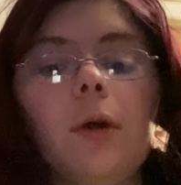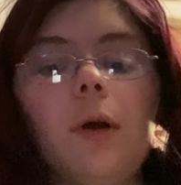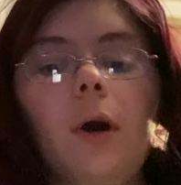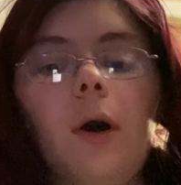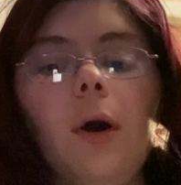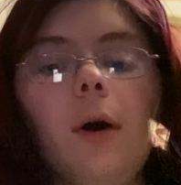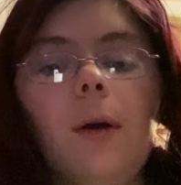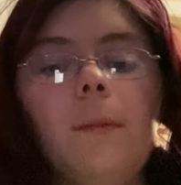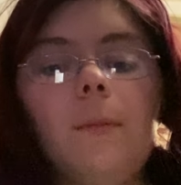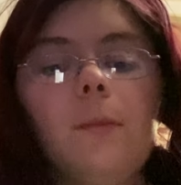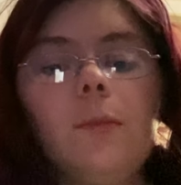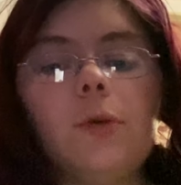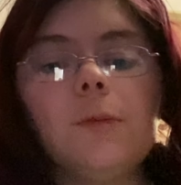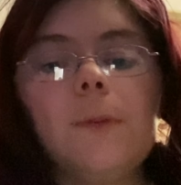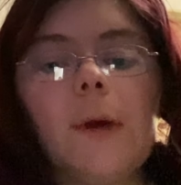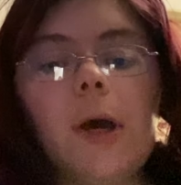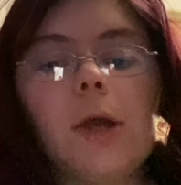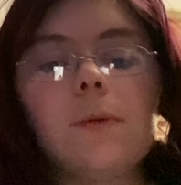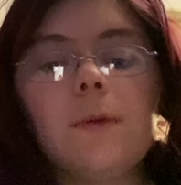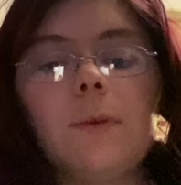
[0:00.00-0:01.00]
was
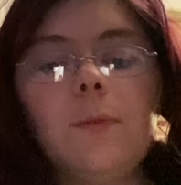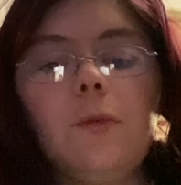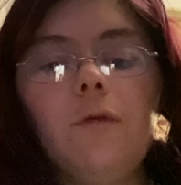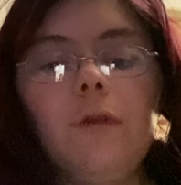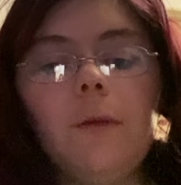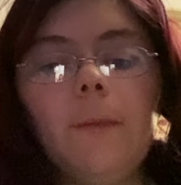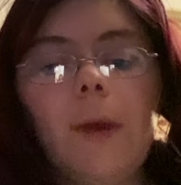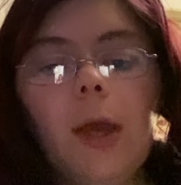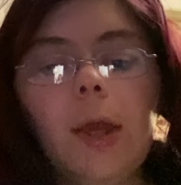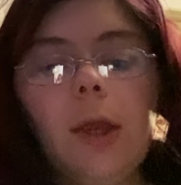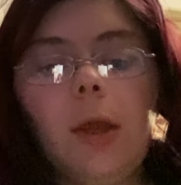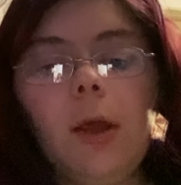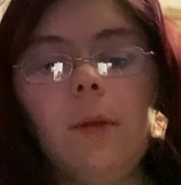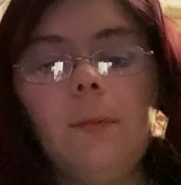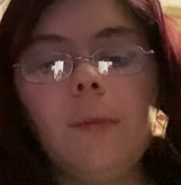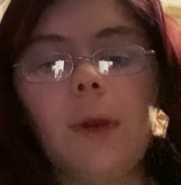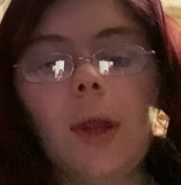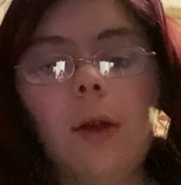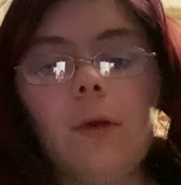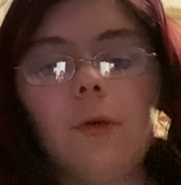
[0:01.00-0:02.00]
possibly moving back
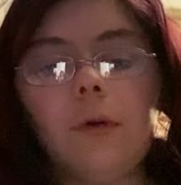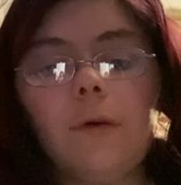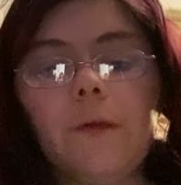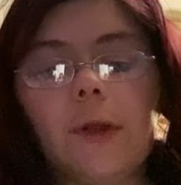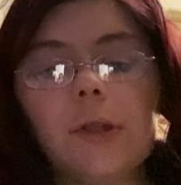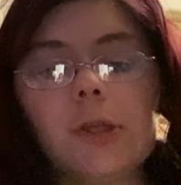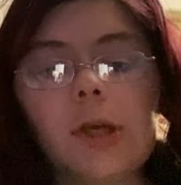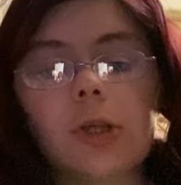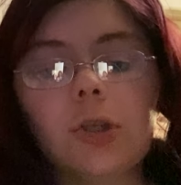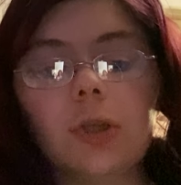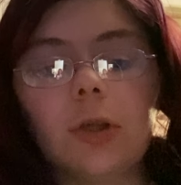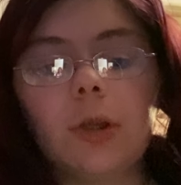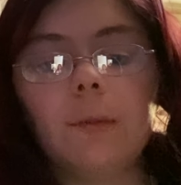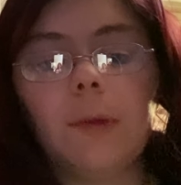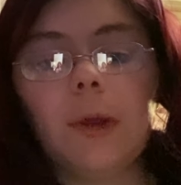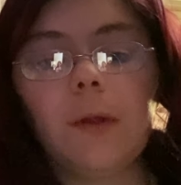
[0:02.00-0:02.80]
in, but I don't know if that's actually going to